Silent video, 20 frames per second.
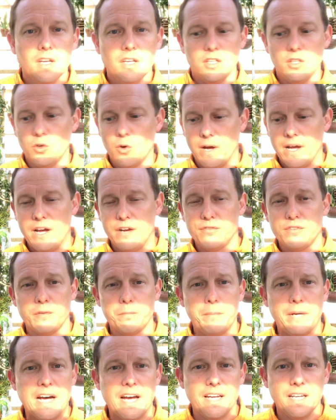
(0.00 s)
You don't have to
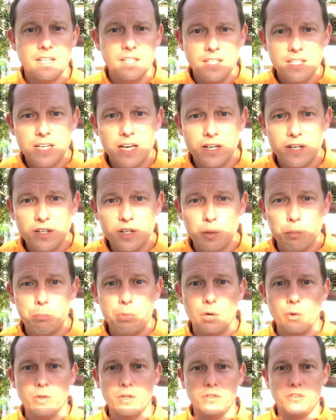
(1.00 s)
buy any kind of
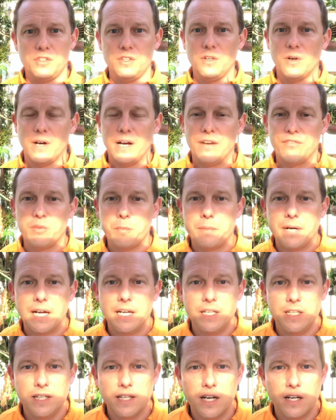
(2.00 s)
components. You don't have to buy
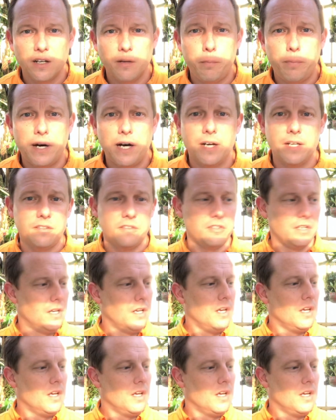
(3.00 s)
any kind of pots.